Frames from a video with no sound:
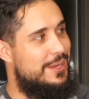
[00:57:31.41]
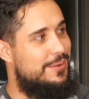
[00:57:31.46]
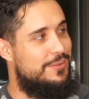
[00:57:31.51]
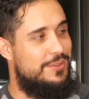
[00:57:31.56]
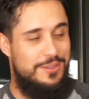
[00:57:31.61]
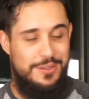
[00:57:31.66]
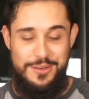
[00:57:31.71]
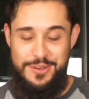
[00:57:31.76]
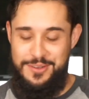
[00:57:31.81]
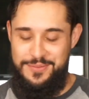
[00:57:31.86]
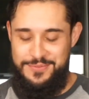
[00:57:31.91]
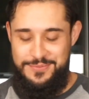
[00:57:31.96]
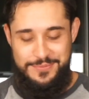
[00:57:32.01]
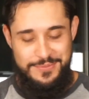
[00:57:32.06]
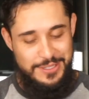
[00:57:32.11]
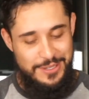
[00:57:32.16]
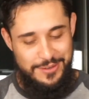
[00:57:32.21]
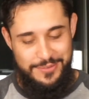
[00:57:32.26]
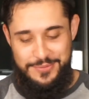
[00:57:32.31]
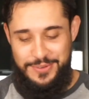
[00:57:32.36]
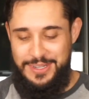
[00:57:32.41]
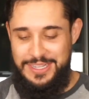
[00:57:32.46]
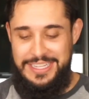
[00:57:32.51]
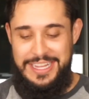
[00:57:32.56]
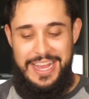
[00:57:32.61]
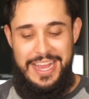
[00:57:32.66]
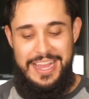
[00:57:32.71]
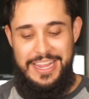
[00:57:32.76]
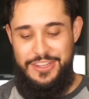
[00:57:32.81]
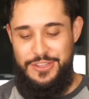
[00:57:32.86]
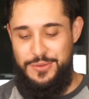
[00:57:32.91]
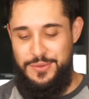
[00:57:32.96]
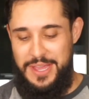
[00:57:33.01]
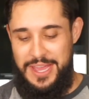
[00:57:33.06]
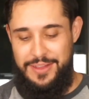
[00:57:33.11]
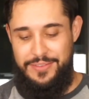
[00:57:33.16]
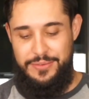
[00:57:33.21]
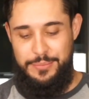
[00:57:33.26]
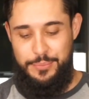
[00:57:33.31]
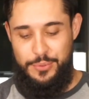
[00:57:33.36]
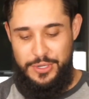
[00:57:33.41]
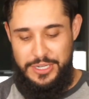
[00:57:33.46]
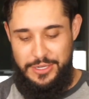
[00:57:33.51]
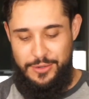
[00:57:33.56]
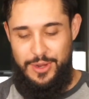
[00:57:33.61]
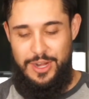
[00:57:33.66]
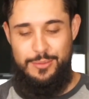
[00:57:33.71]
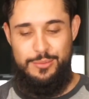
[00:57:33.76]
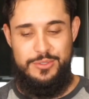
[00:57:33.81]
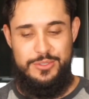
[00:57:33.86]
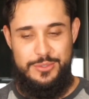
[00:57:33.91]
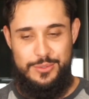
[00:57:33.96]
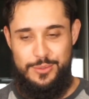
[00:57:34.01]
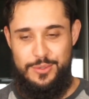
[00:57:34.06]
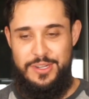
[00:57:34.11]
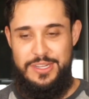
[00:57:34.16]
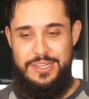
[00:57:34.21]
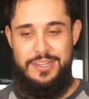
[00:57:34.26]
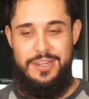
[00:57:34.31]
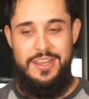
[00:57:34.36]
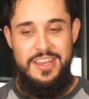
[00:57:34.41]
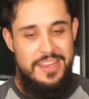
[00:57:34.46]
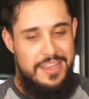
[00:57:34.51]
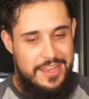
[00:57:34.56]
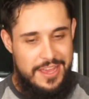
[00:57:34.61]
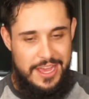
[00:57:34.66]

chat with you. You're a funny guy, and you have a pretty incredible story, and